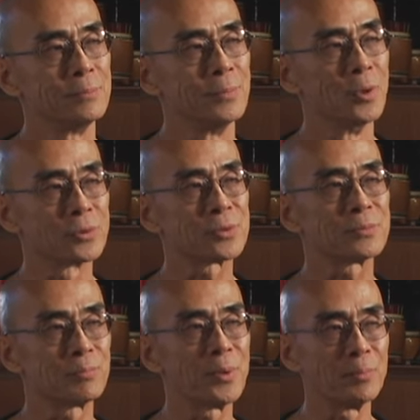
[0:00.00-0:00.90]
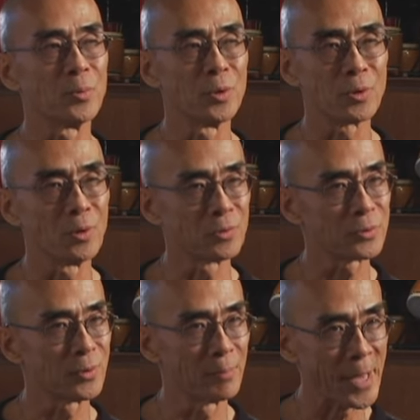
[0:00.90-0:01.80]
most people will go
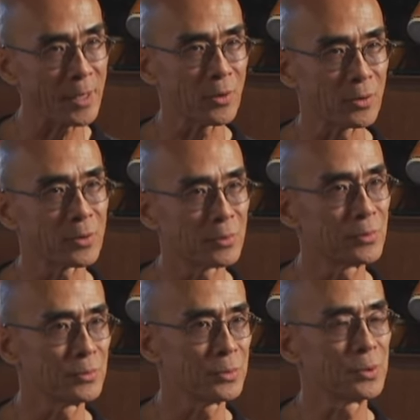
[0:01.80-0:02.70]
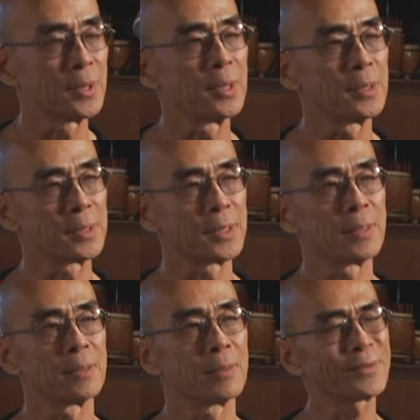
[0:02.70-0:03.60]
to a maker to get
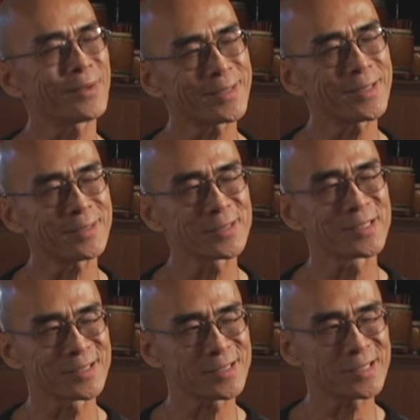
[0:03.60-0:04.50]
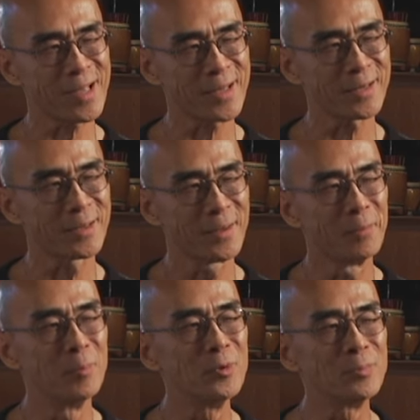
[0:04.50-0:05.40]
it. Although I think there's a slight
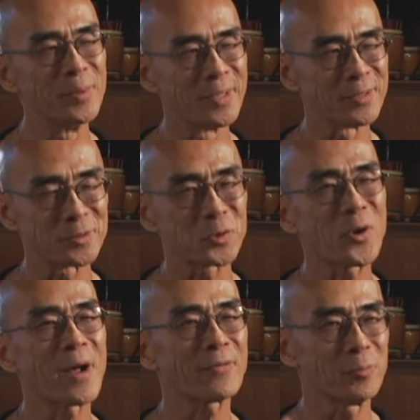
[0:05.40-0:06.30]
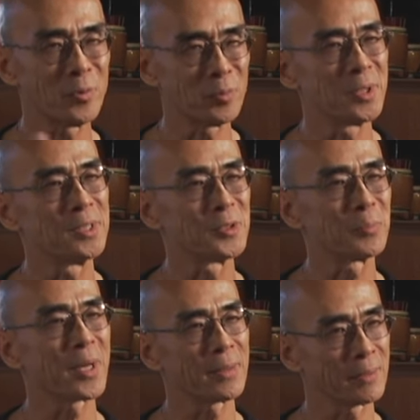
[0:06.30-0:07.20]
movement, there's craft movement in
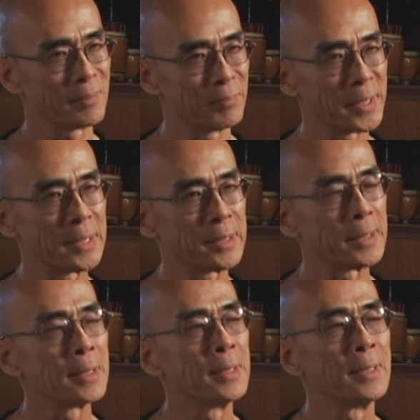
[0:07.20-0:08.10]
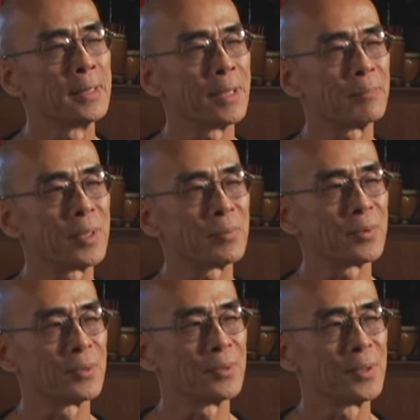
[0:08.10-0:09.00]
Japan beginning, that
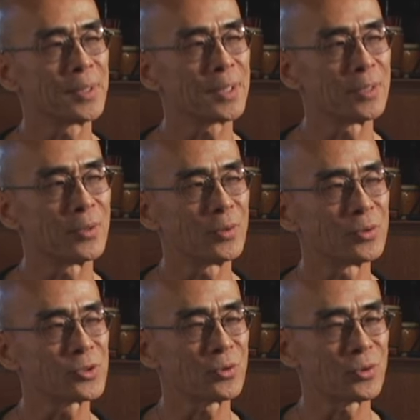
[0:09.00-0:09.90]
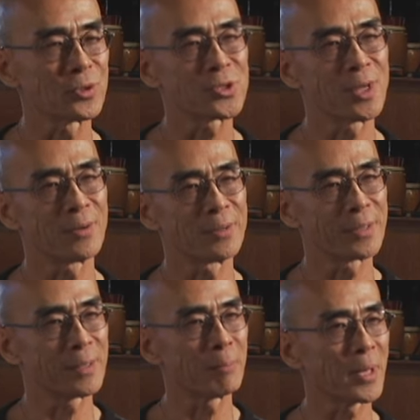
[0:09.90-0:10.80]
people can go to stores now and
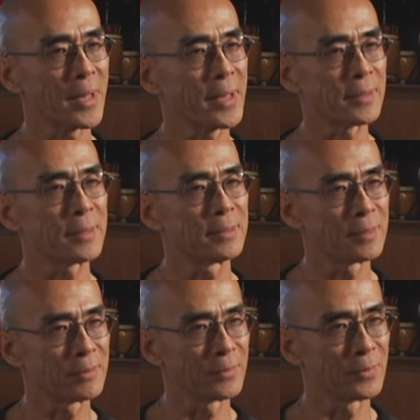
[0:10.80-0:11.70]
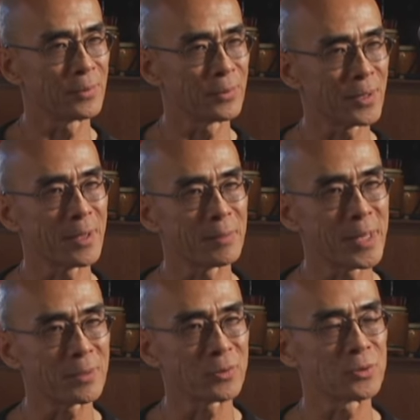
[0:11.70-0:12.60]
get a blank and learn how to
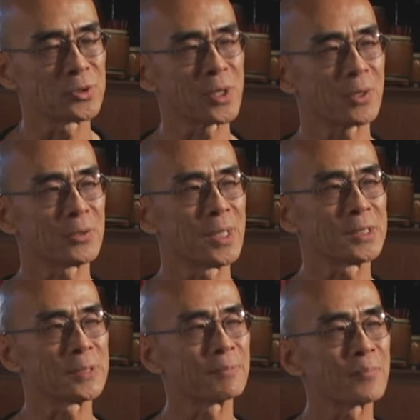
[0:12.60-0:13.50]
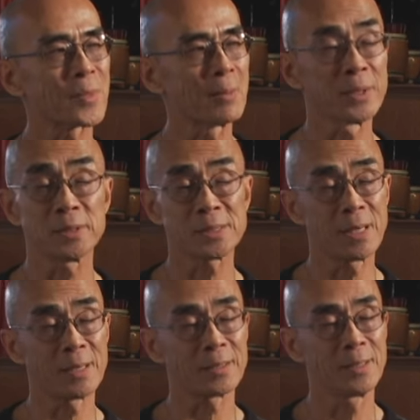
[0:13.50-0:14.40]
make their own shakuhachi. But it's
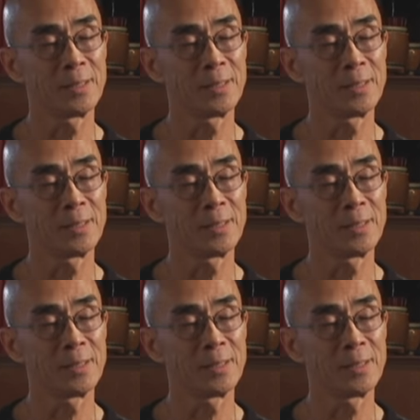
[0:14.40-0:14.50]
not,